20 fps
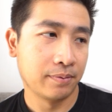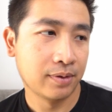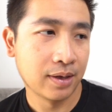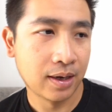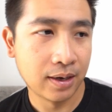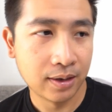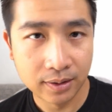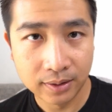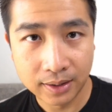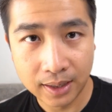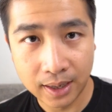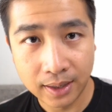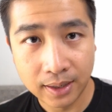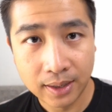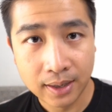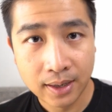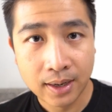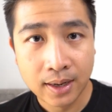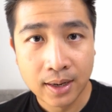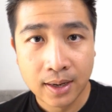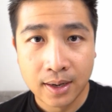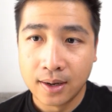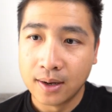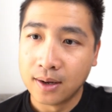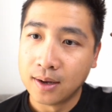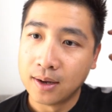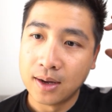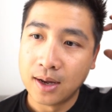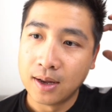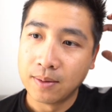seller that
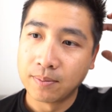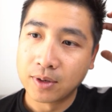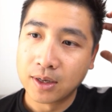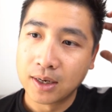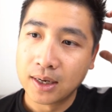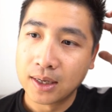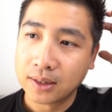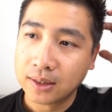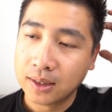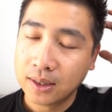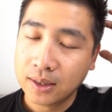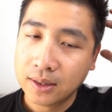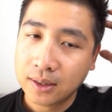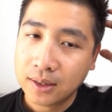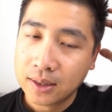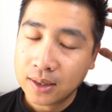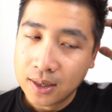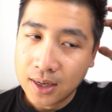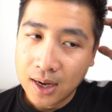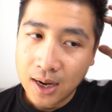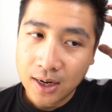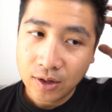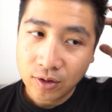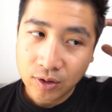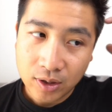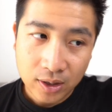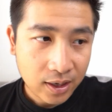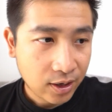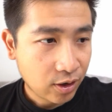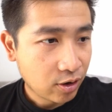I need to
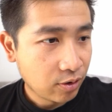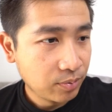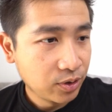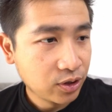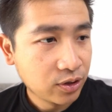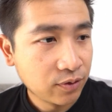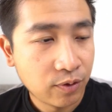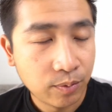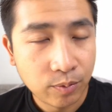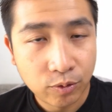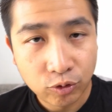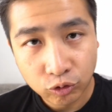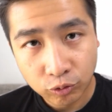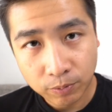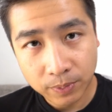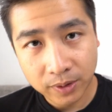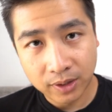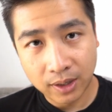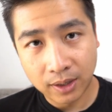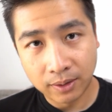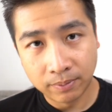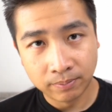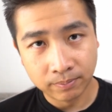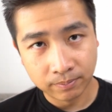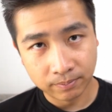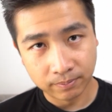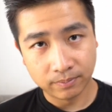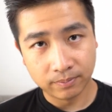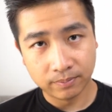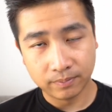collect commission from you 2%.
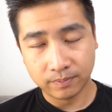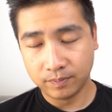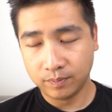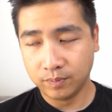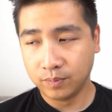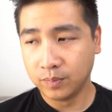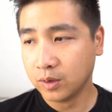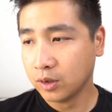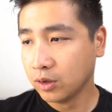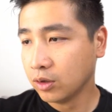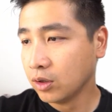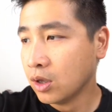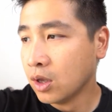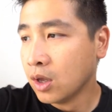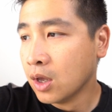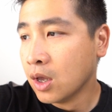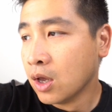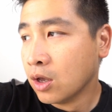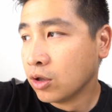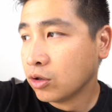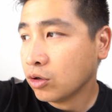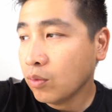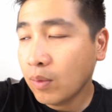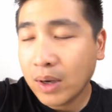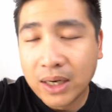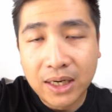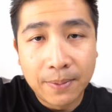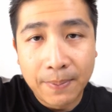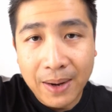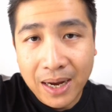So
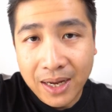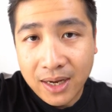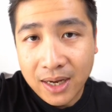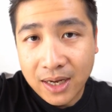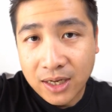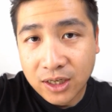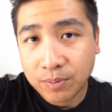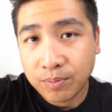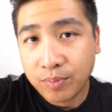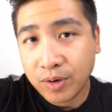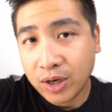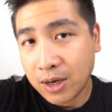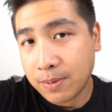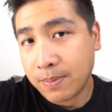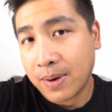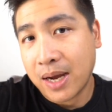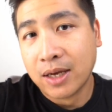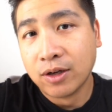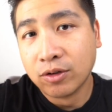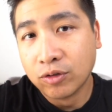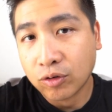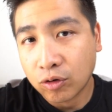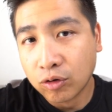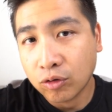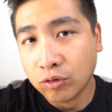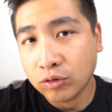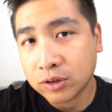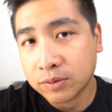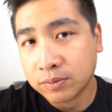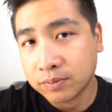when the buyer agent bring a buyer to
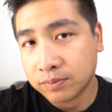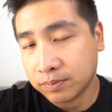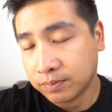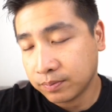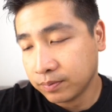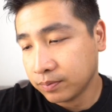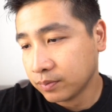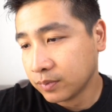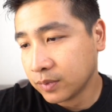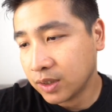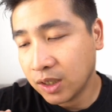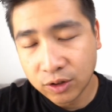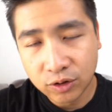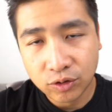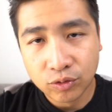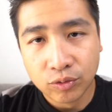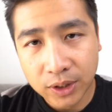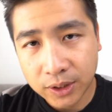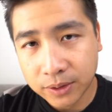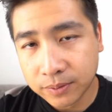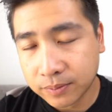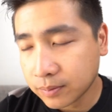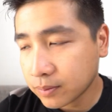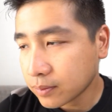close this unit,